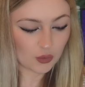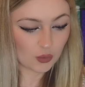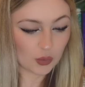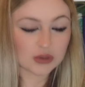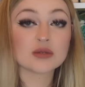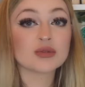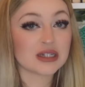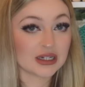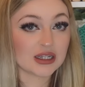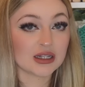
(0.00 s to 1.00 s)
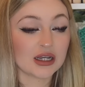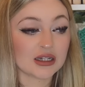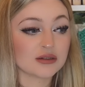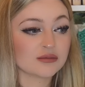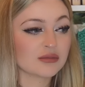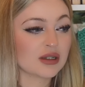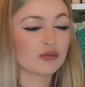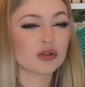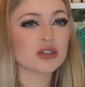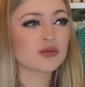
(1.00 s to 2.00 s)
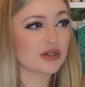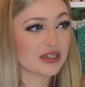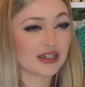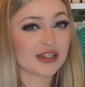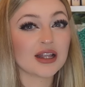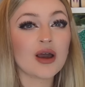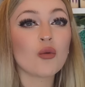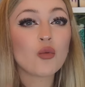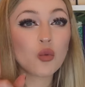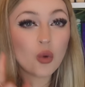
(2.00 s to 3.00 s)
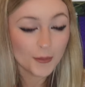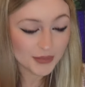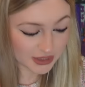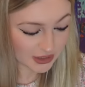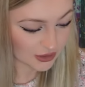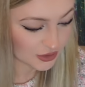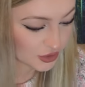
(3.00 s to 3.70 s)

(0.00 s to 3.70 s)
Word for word: one particular one particular one particular